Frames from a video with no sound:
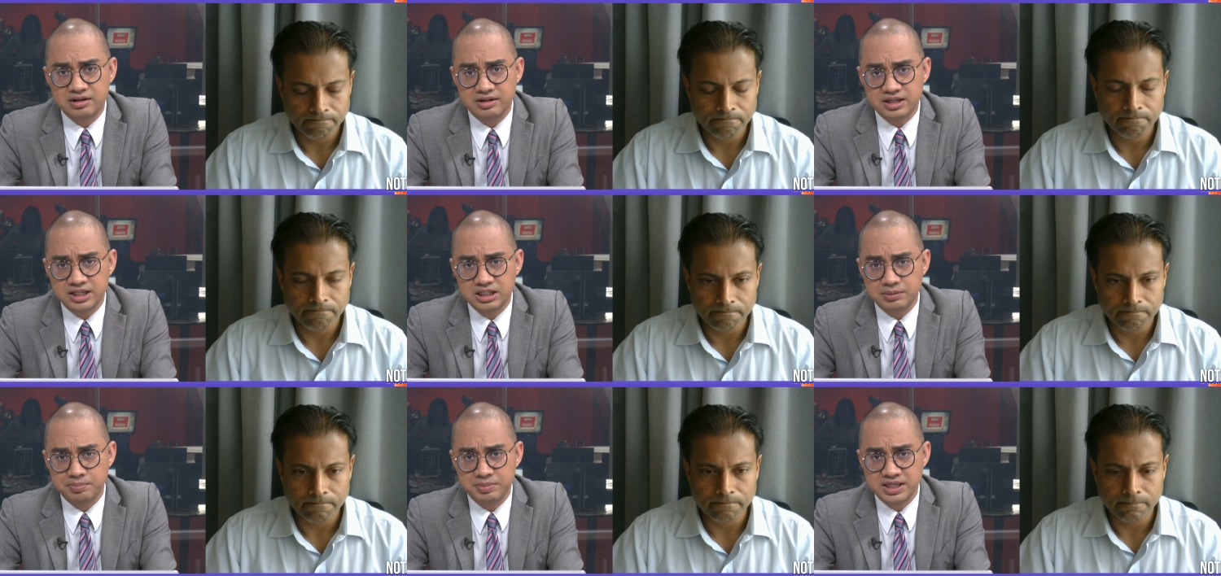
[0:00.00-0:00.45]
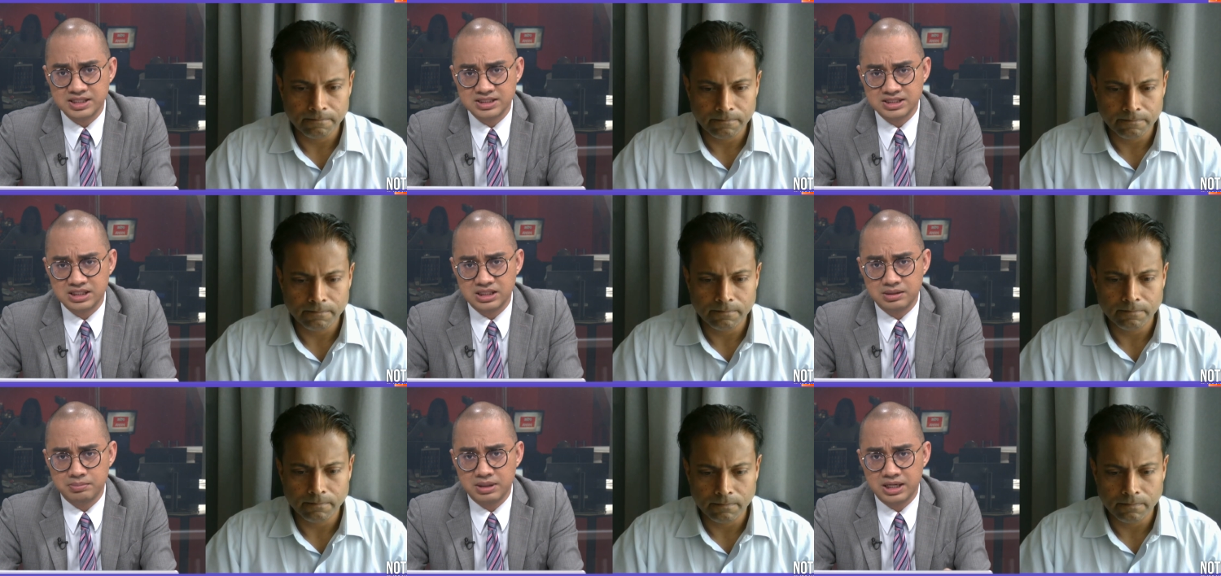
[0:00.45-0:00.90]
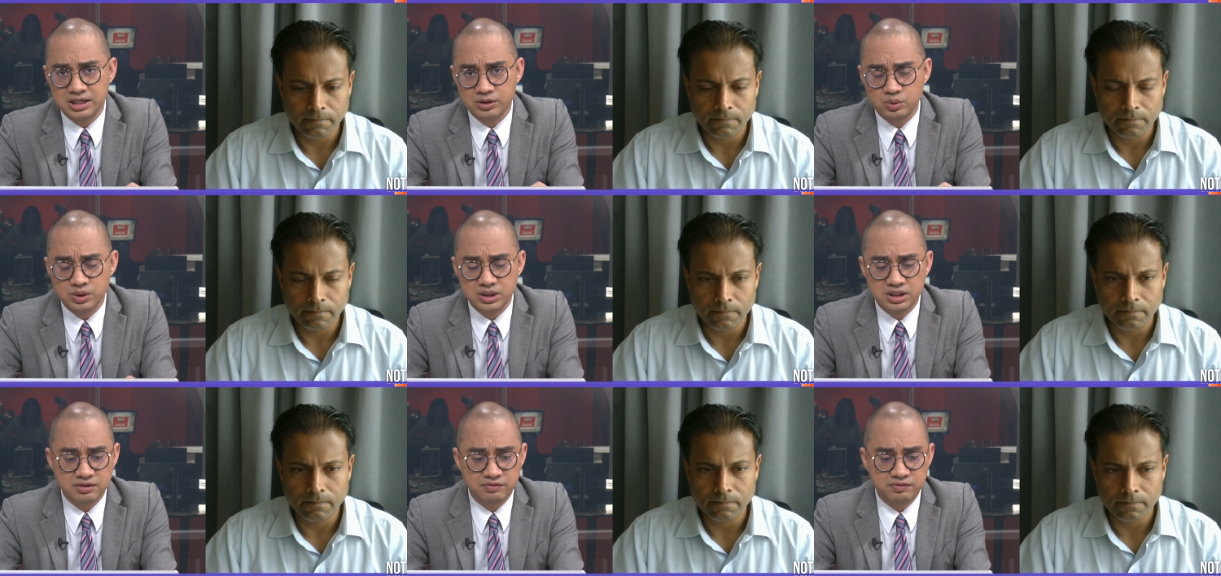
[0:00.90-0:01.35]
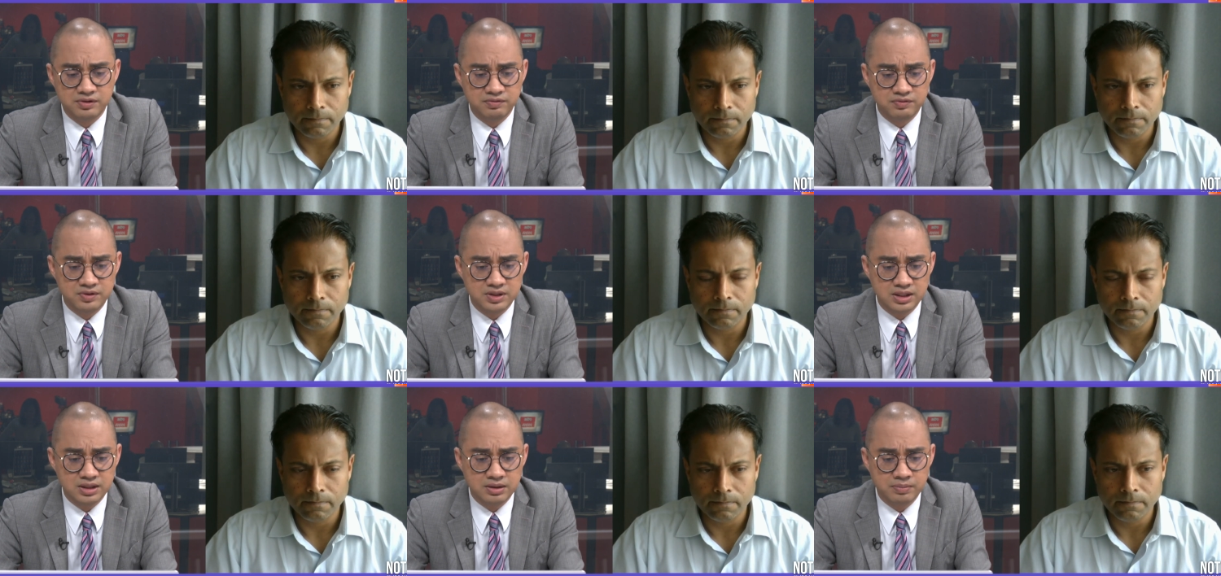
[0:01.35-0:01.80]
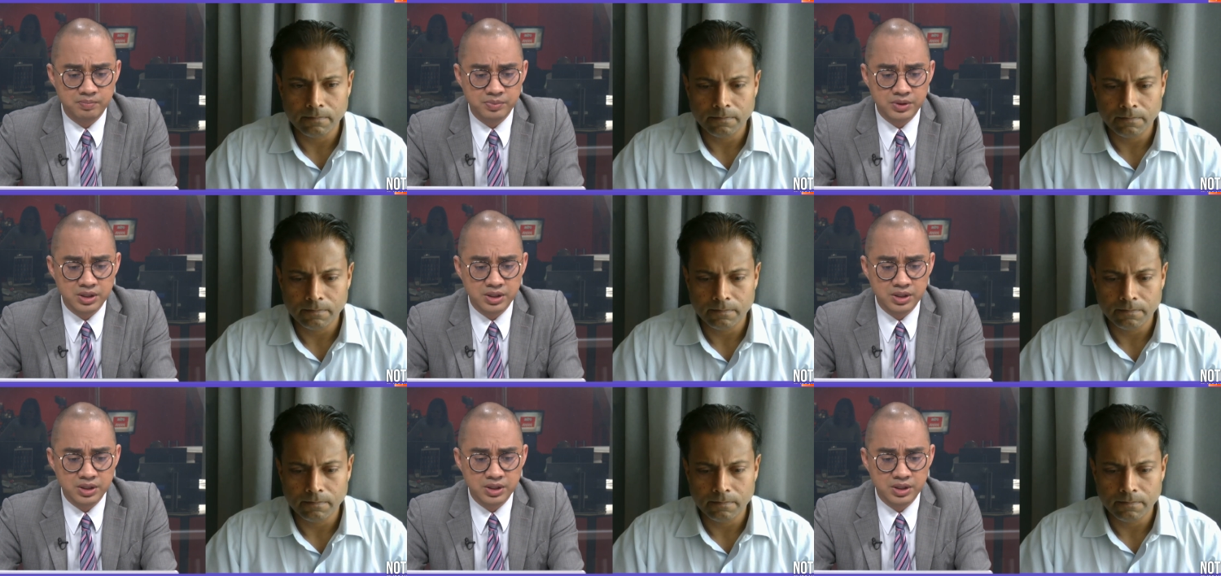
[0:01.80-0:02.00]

Speaker 1: RE capacity by 2050.